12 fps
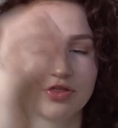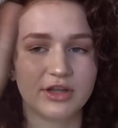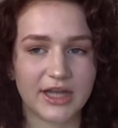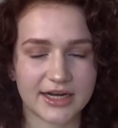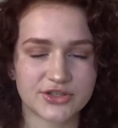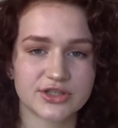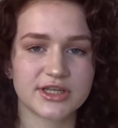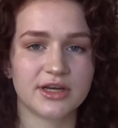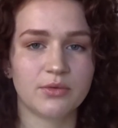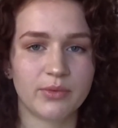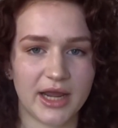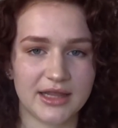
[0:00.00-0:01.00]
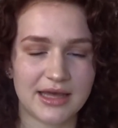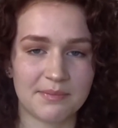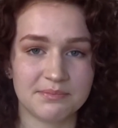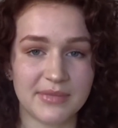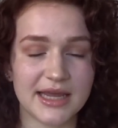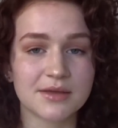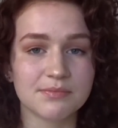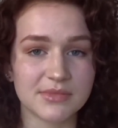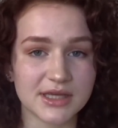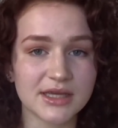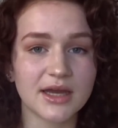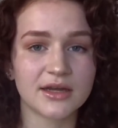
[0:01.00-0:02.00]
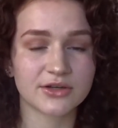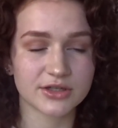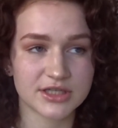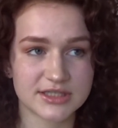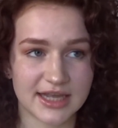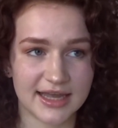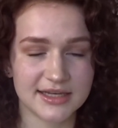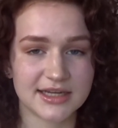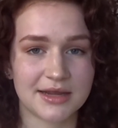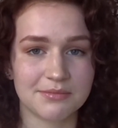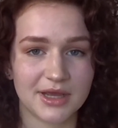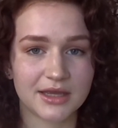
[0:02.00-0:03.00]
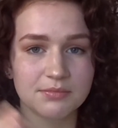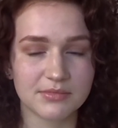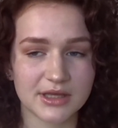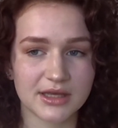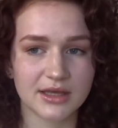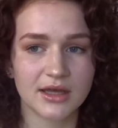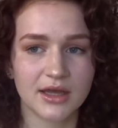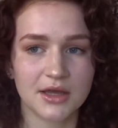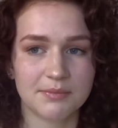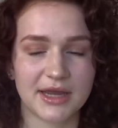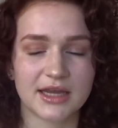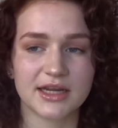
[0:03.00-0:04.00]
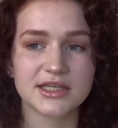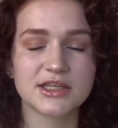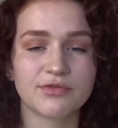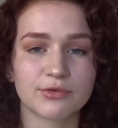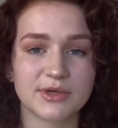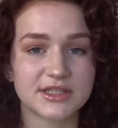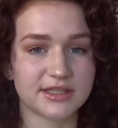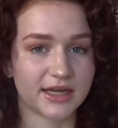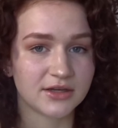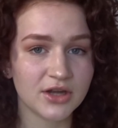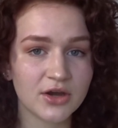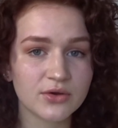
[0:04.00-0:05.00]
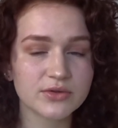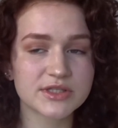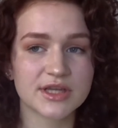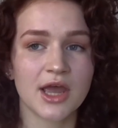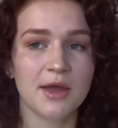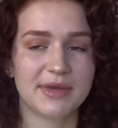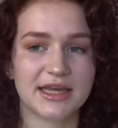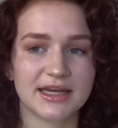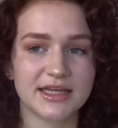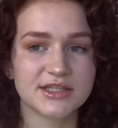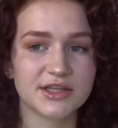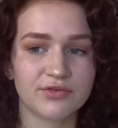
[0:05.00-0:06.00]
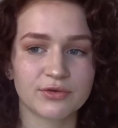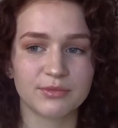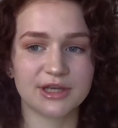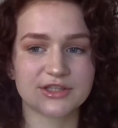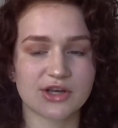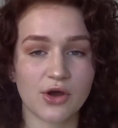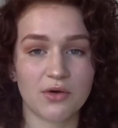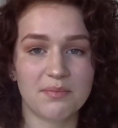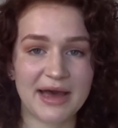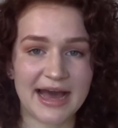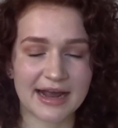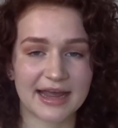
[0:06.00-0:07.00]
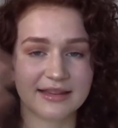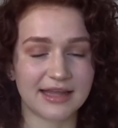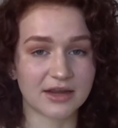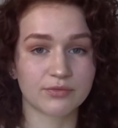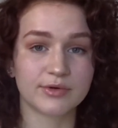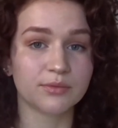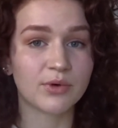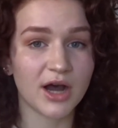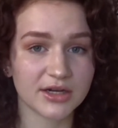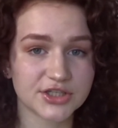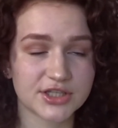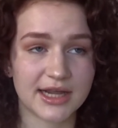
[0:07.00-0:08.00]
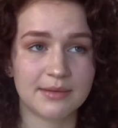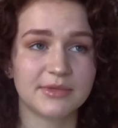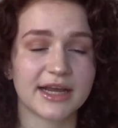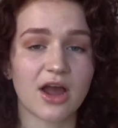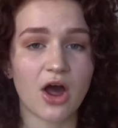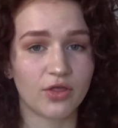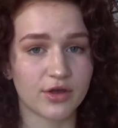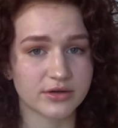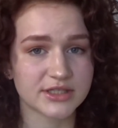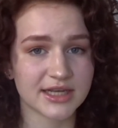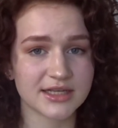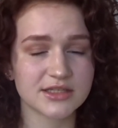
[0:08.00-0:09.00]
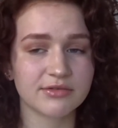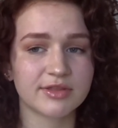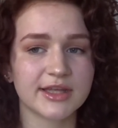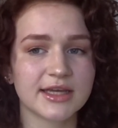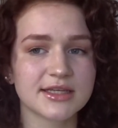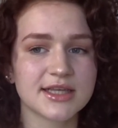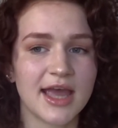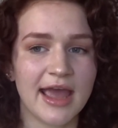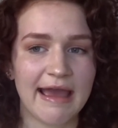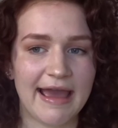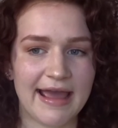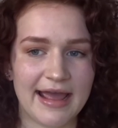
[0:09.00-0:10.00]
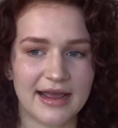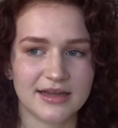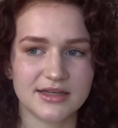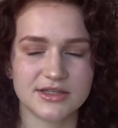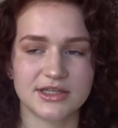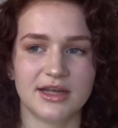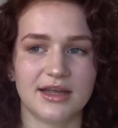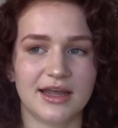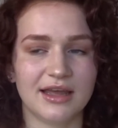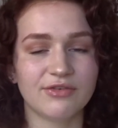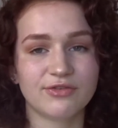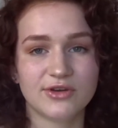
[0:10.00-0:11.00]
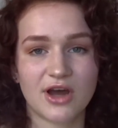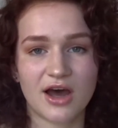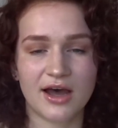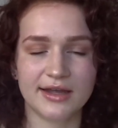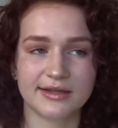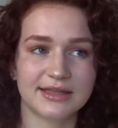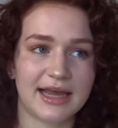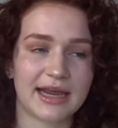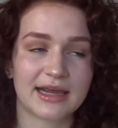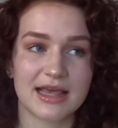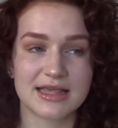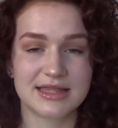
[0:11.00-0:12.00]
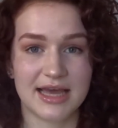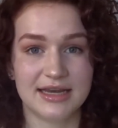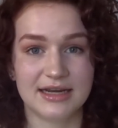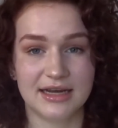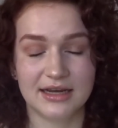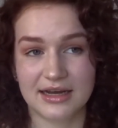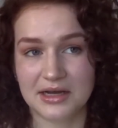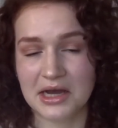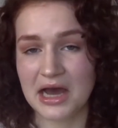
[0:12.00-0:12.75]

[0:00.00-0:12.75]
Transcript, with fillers: the lectures in a way that make me understand and make me, make it easy for me to take notes, make it easy for me to go back and like rewatch them, like all those kinds of things. And if not, like then